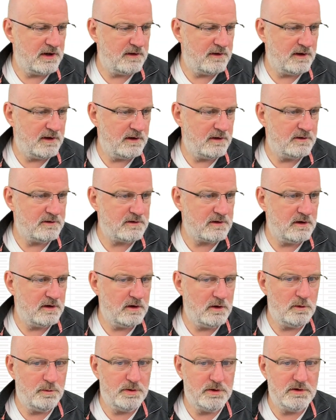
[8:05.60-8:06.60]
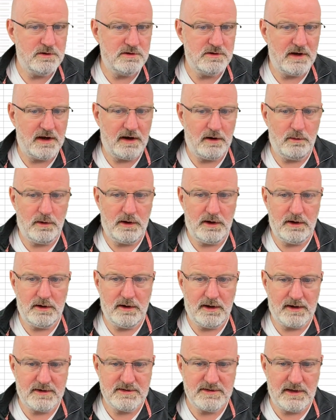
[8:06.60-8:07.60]
check that opens now
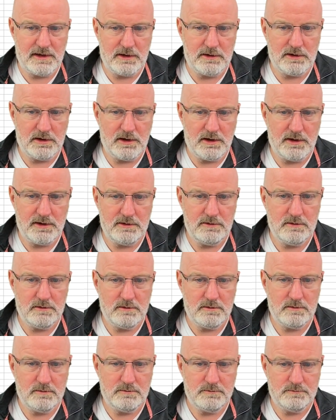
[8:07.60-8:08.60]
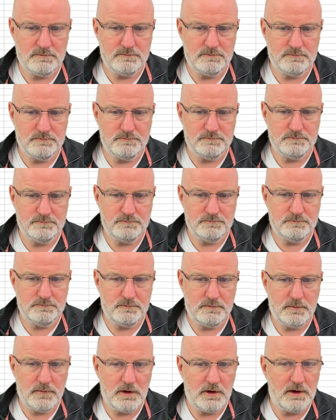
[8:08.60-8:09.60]
in Excel Online.
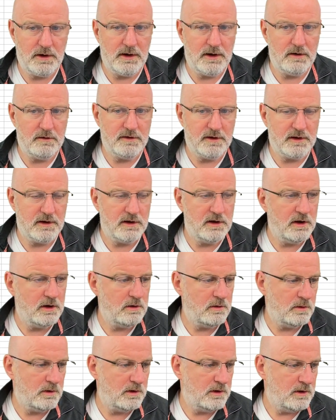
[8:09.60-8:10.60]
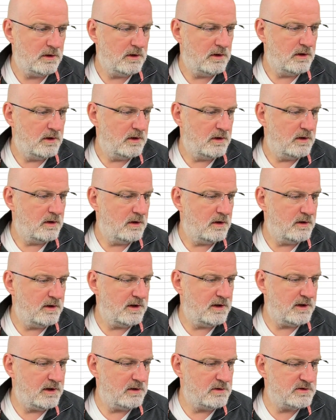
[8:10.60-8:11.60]
Not now, thank you.
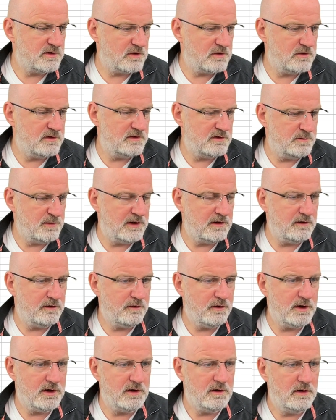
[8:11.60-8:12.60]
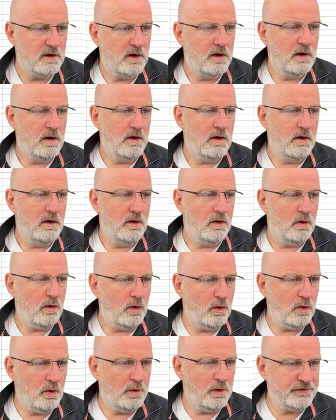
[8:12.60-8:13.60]
And there you go, sausages meat 3.
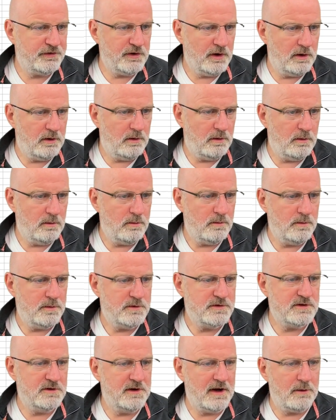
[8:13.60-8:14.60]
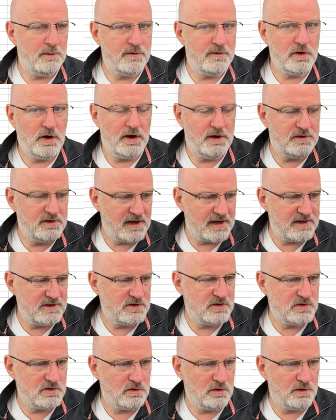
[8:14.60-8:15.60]
Awesome. So now we've got a
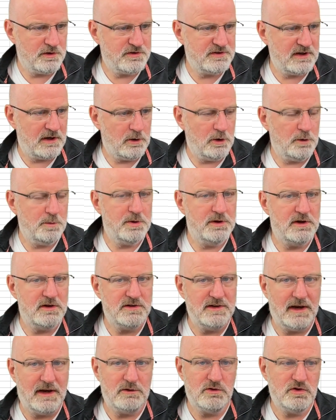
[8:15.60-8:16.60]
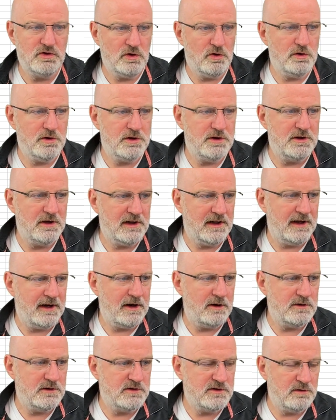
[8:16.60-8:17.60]
data source set up, and it's now stored in the
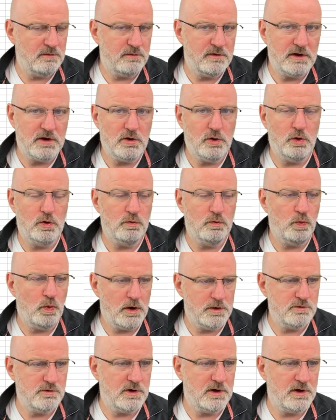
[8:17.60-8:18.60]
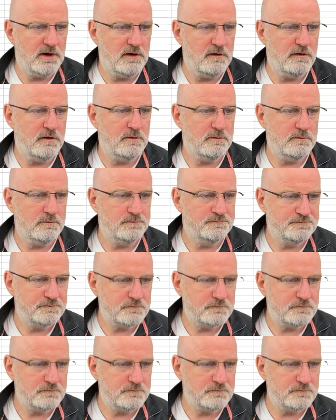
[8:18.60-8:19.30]
cloud in something called OneDrive.